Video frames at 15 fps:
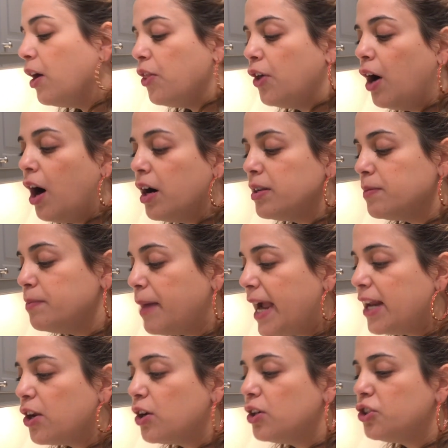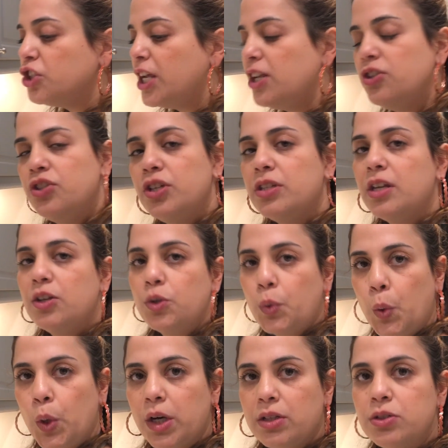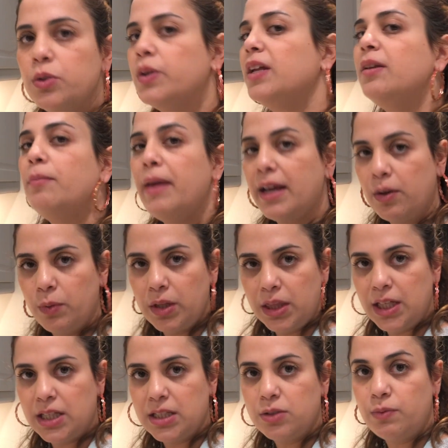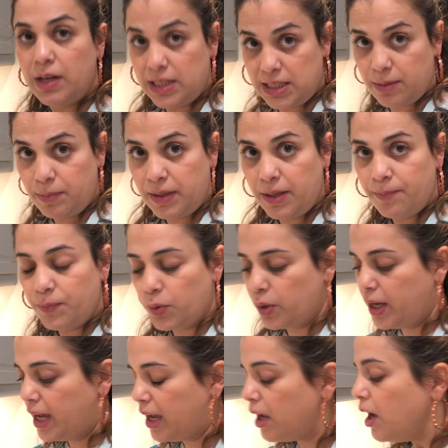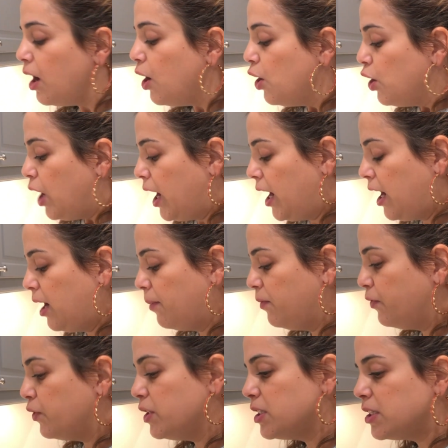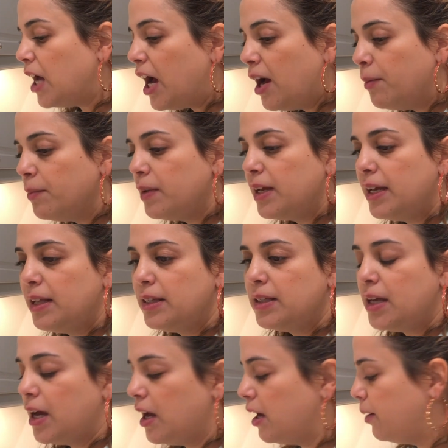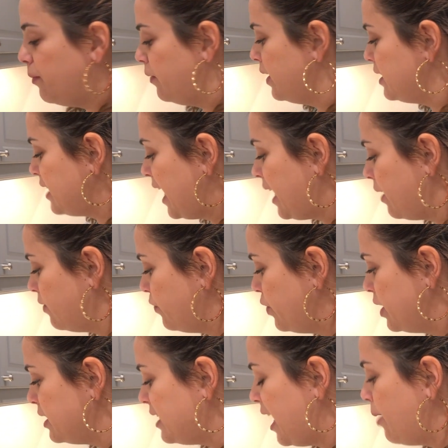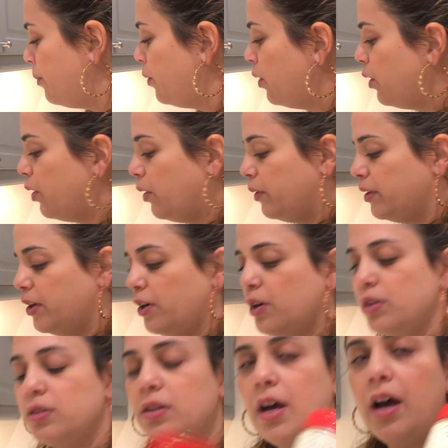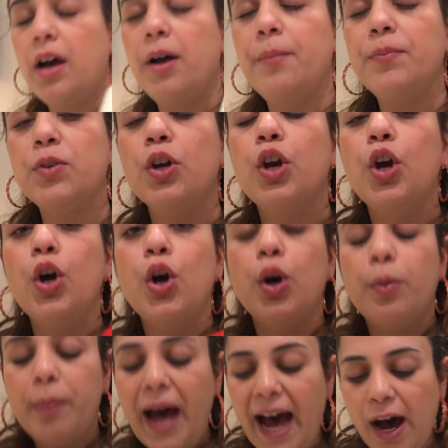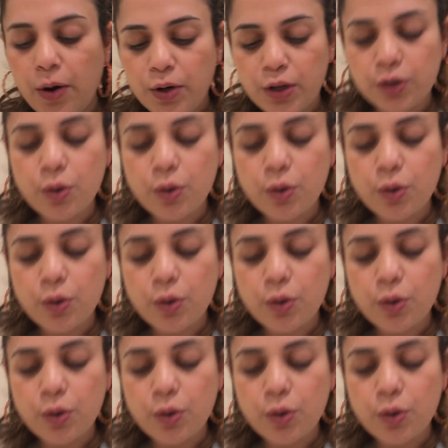there are minor changes and twerks you can make with this recipe, okay? For some, for example, there's powdered